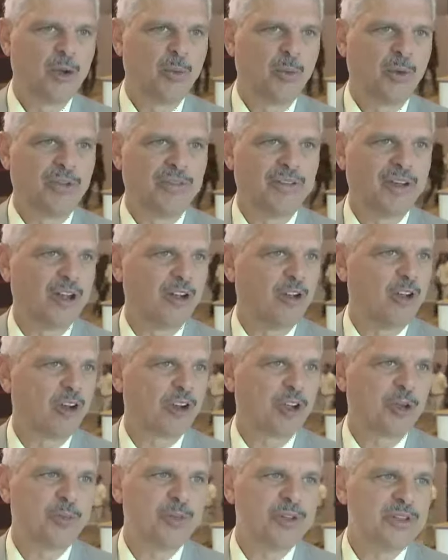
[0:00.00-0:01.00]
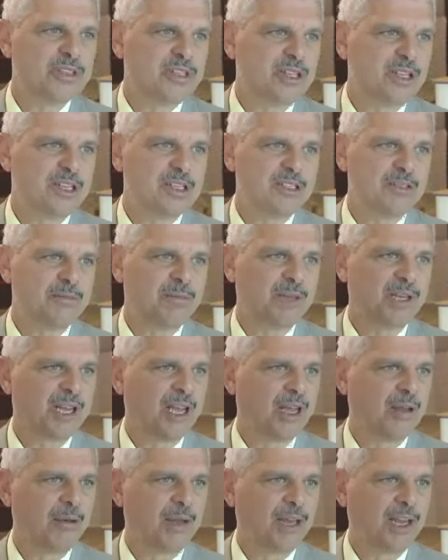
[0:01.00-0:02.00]
We found occupancies
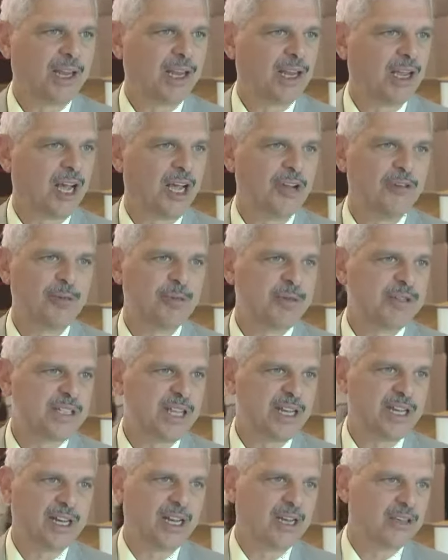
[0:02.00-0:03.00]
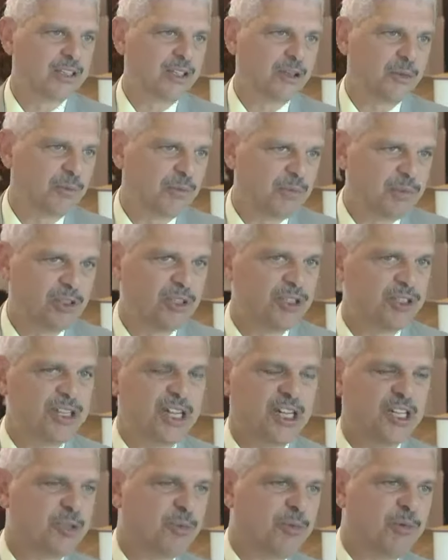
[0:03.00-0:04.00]
becoming 100%, you know,
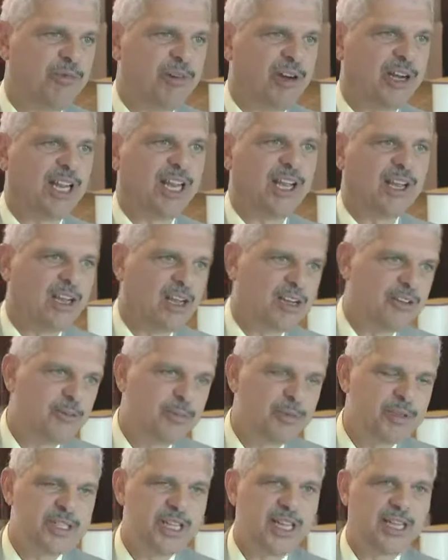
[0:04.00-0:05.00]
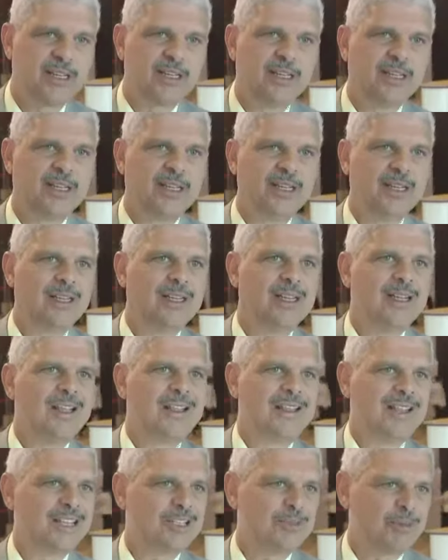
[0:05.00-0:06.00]
hotels were running at 100%.
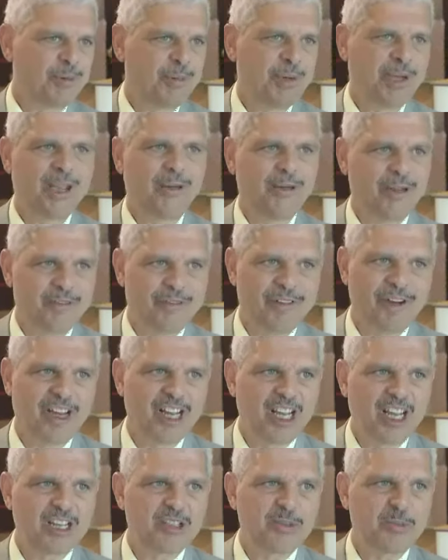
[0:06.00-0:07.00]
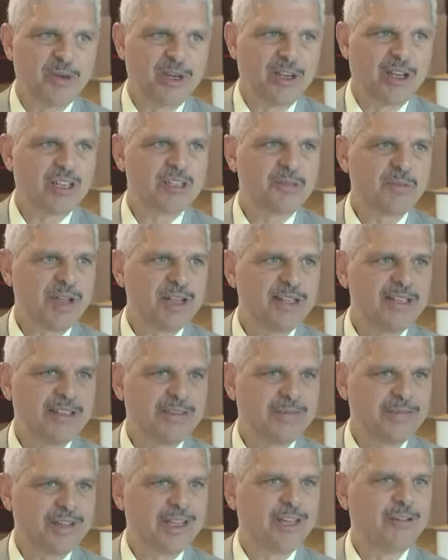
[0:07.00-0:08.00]
Things were becoming very ex
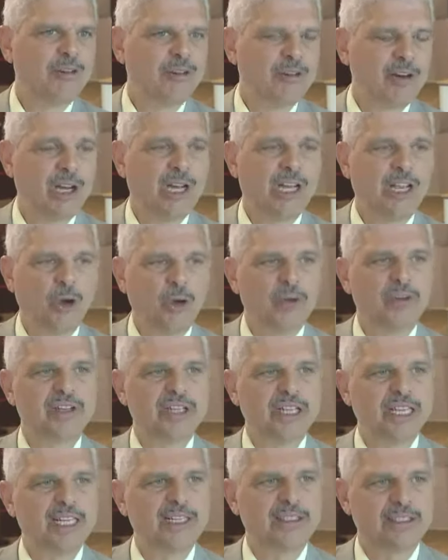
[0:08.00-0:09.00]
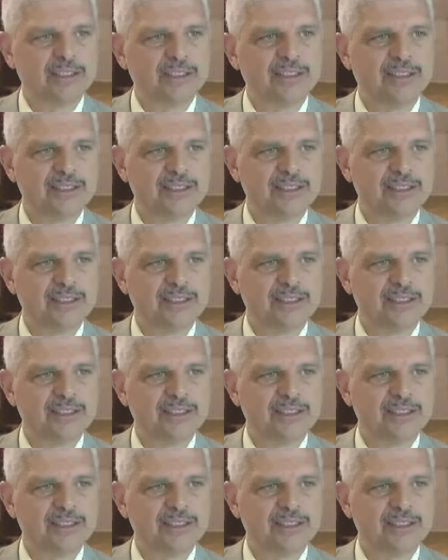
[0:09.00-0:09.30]
expensive. It really overheated.